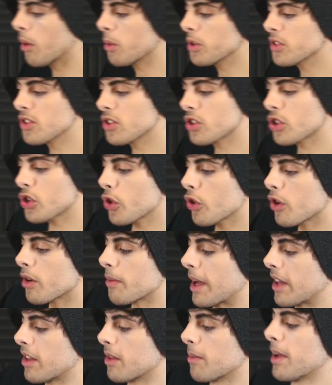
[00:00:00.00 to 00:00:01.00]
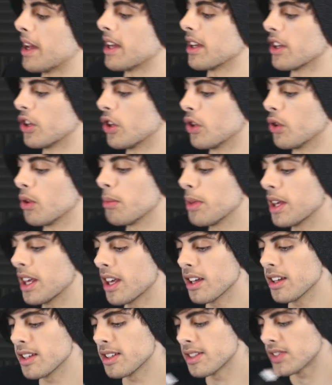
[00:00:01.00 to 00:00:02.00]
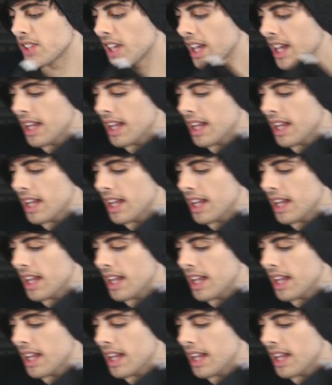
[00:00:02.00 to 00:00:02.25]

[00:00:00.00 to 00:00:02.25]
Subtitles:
wasn't sure about the BenQ because